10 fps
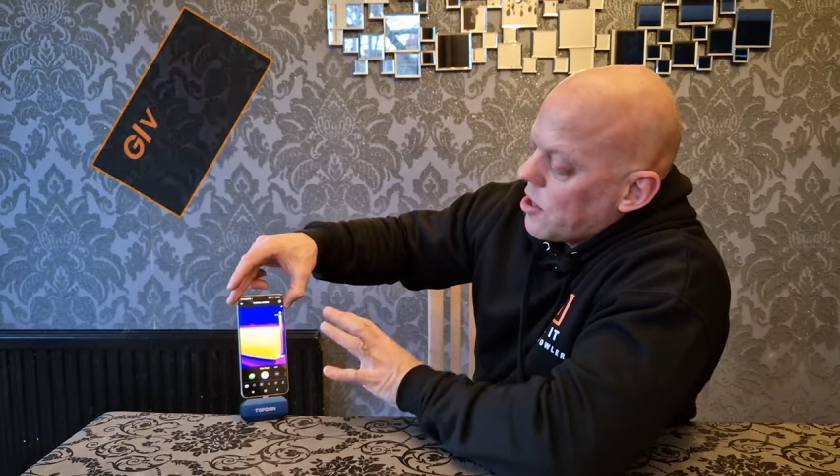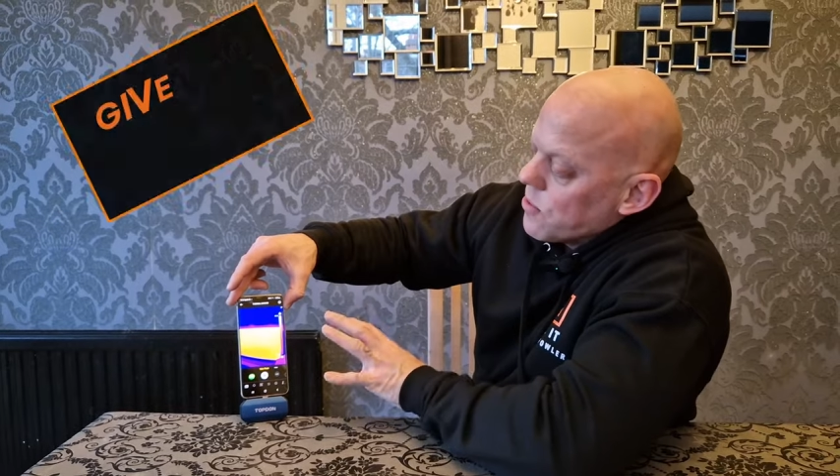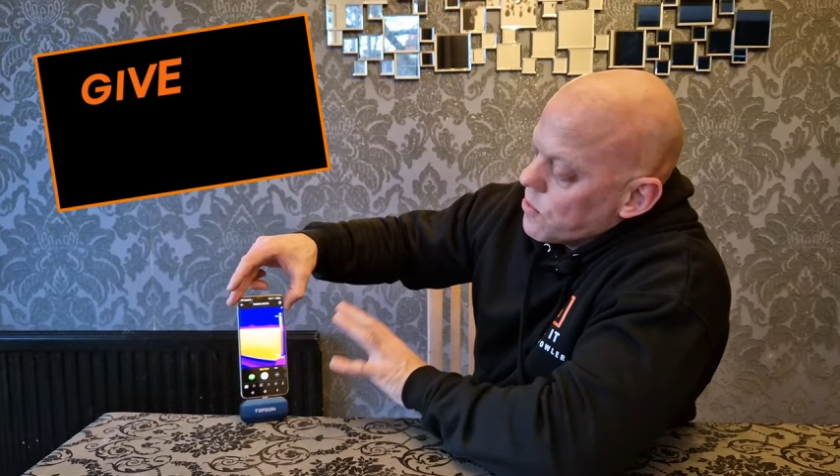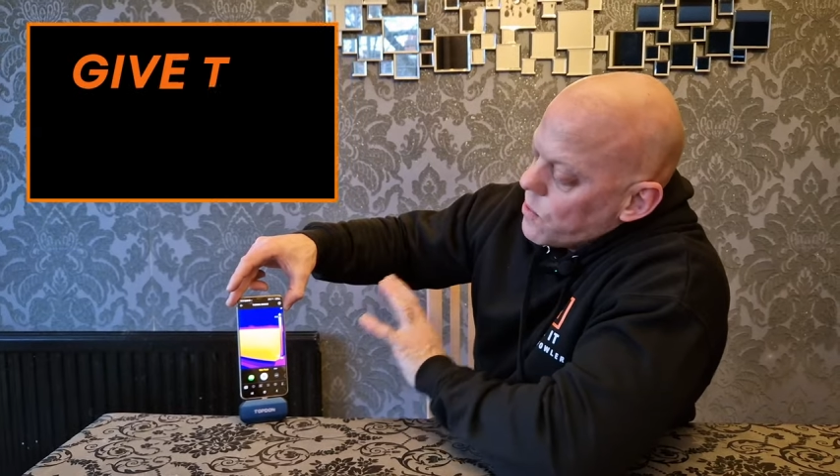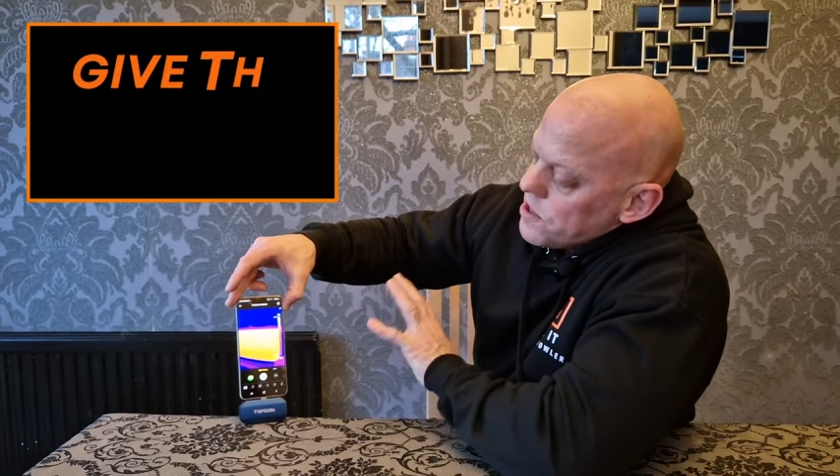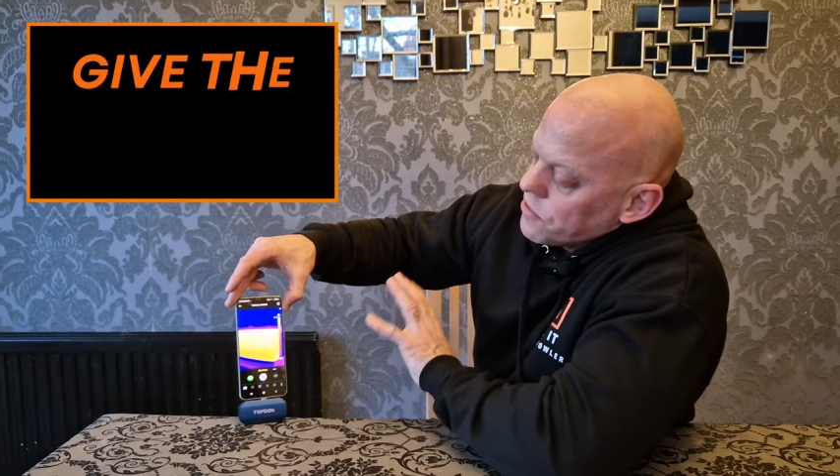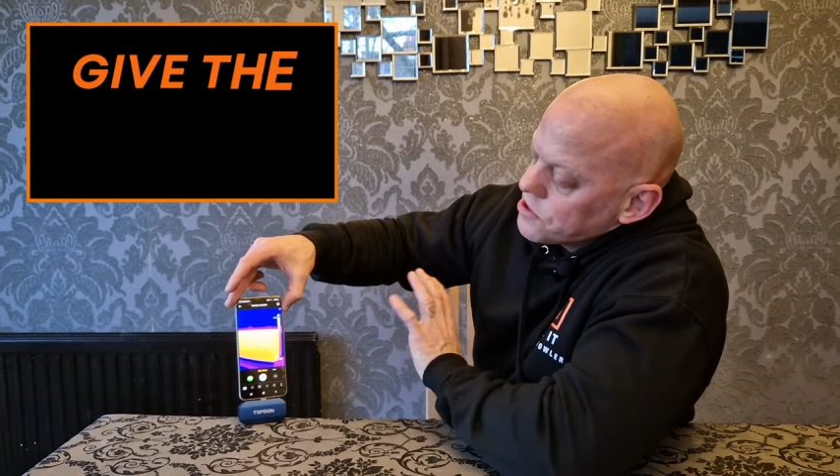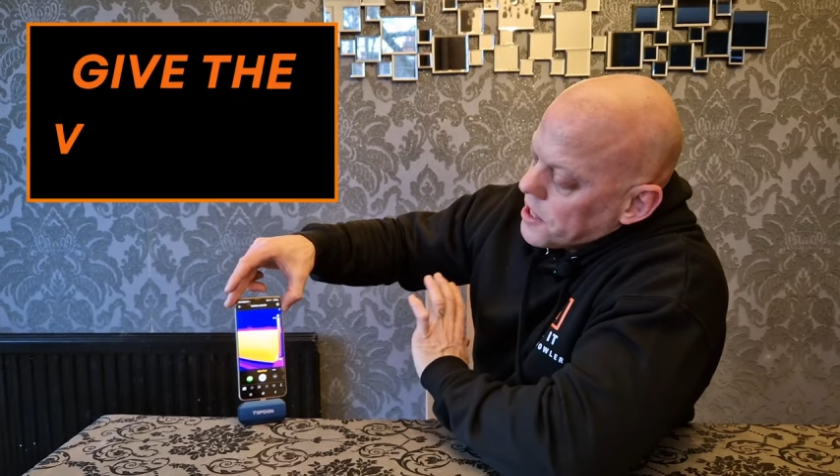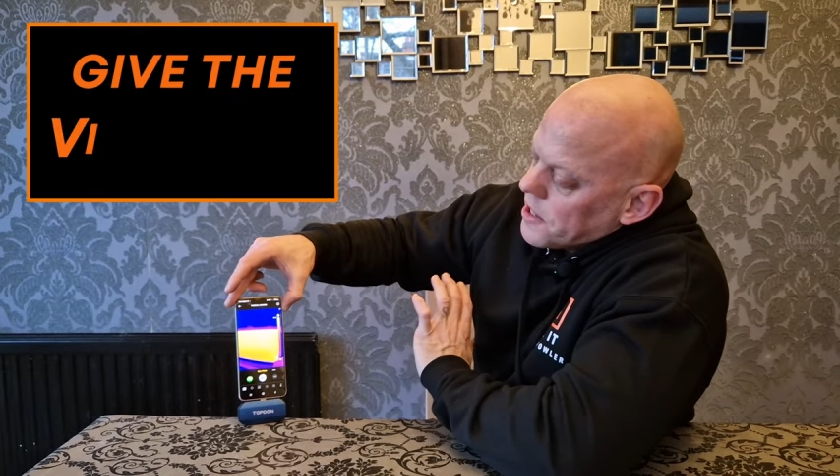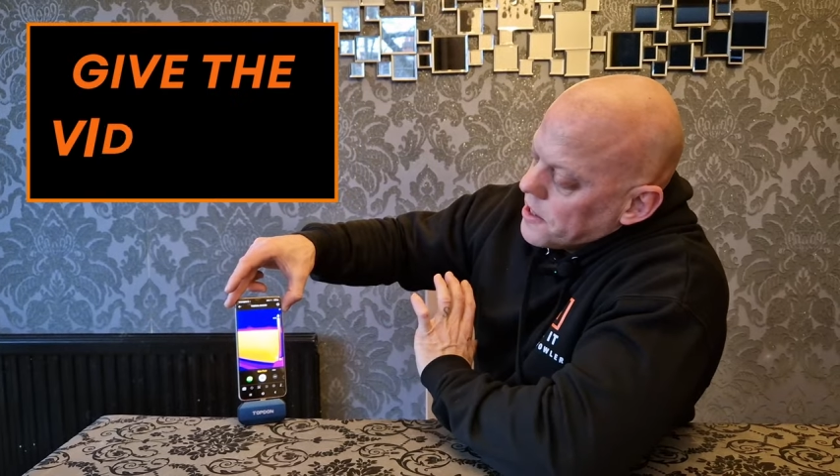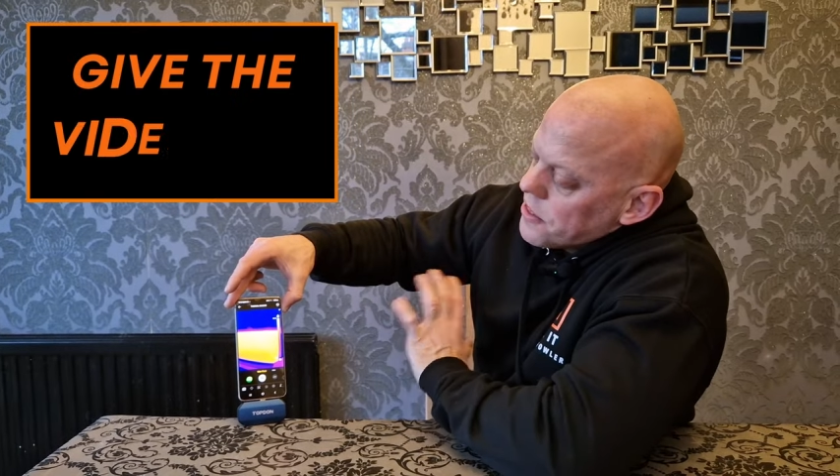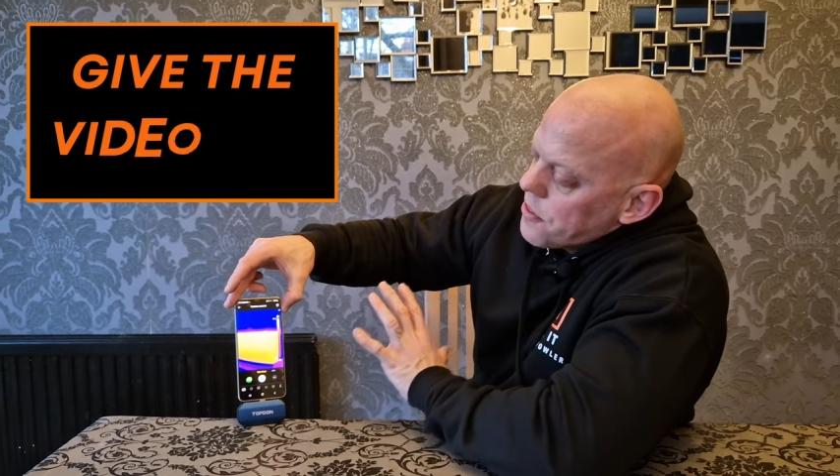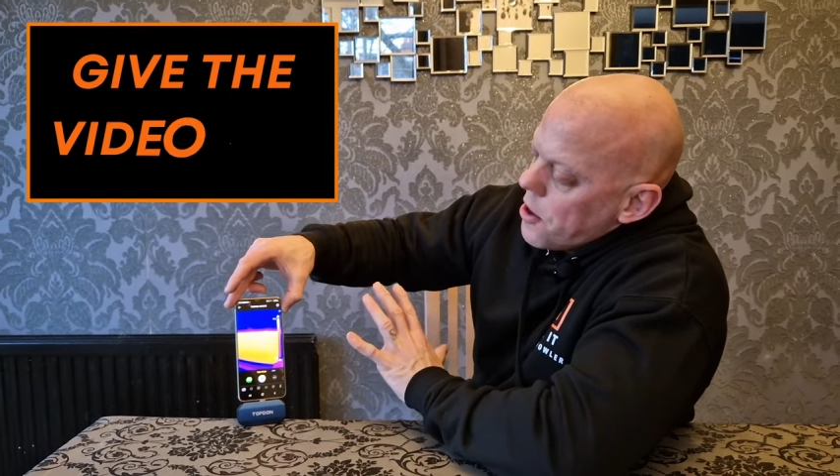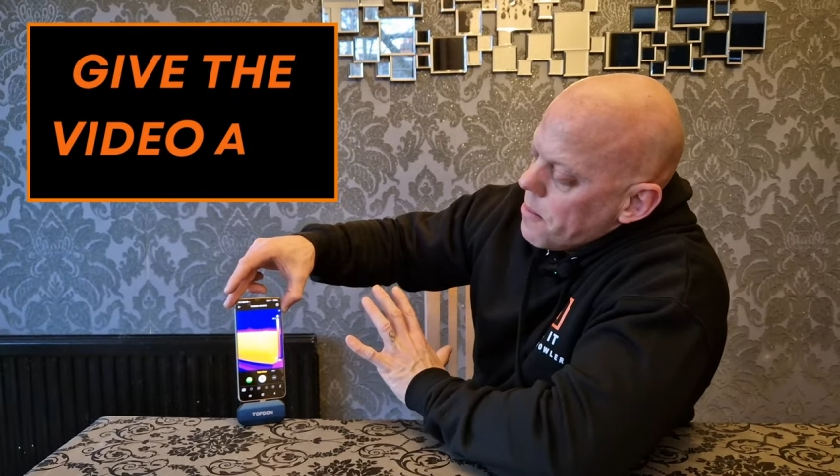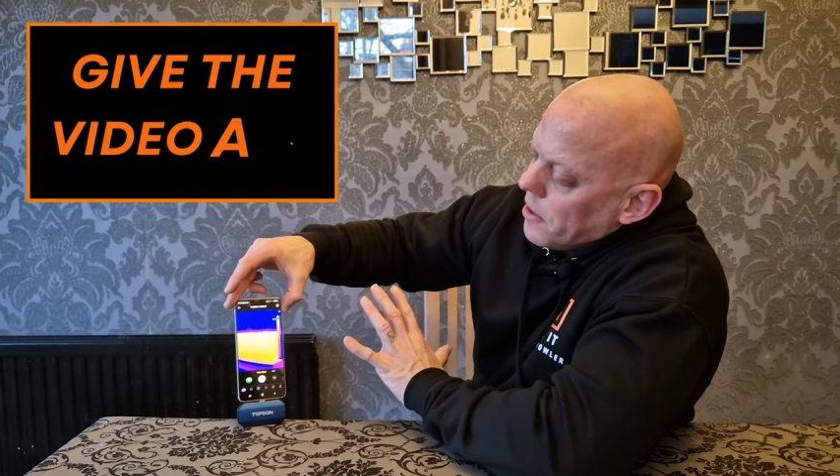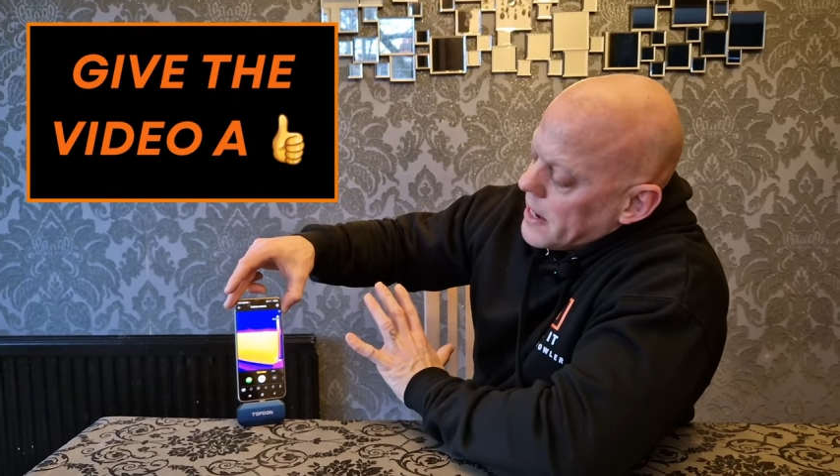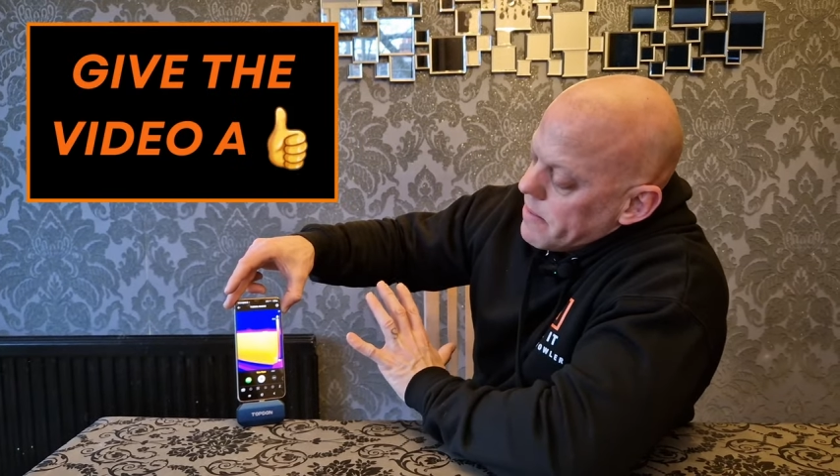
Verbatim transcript: So when you're taking a thermal